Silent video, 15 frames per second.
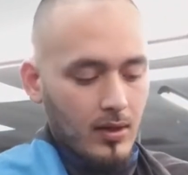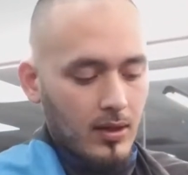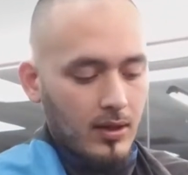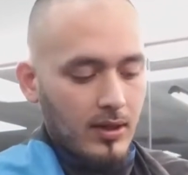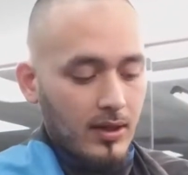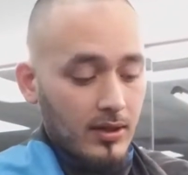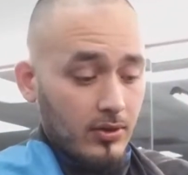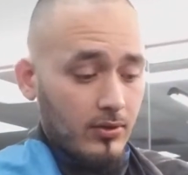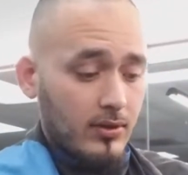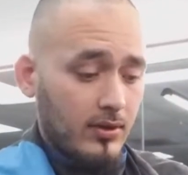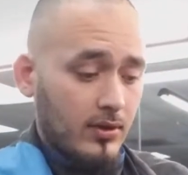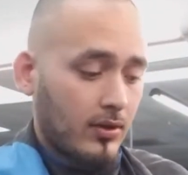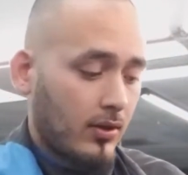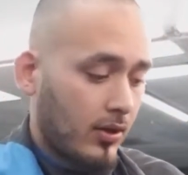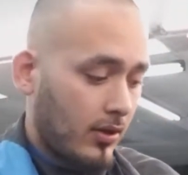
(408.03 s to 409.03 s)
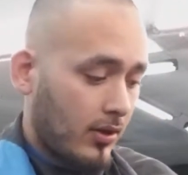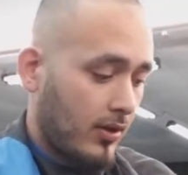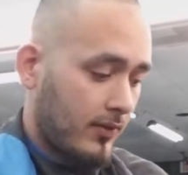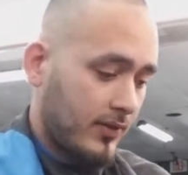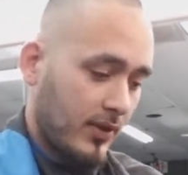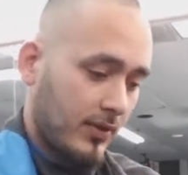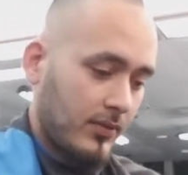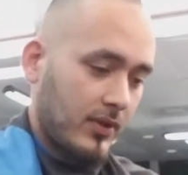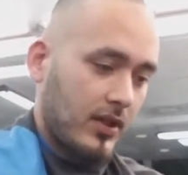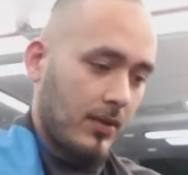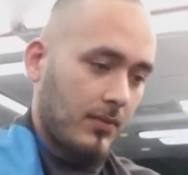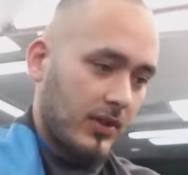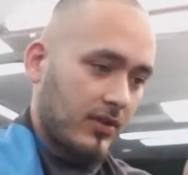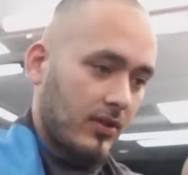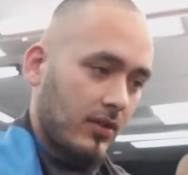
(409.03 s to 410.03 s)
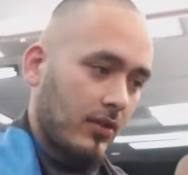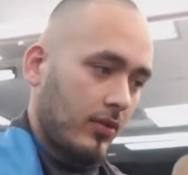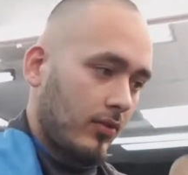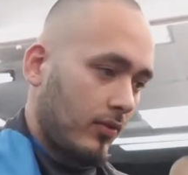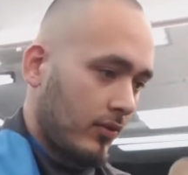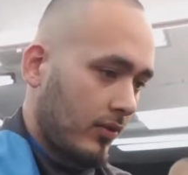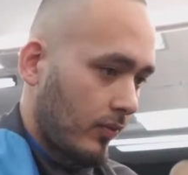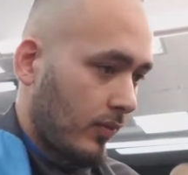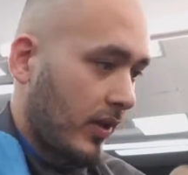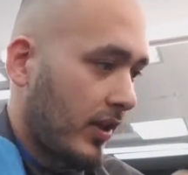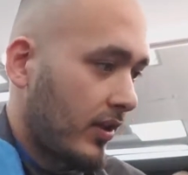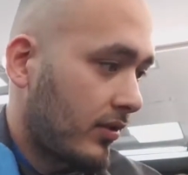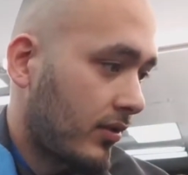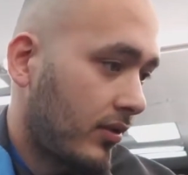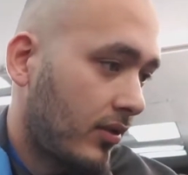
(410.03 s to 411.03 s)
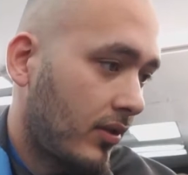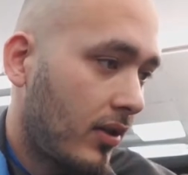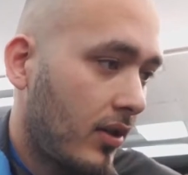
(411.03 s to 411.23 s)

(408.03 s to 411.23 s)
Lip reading: I like using gloves every time I start doing the razor.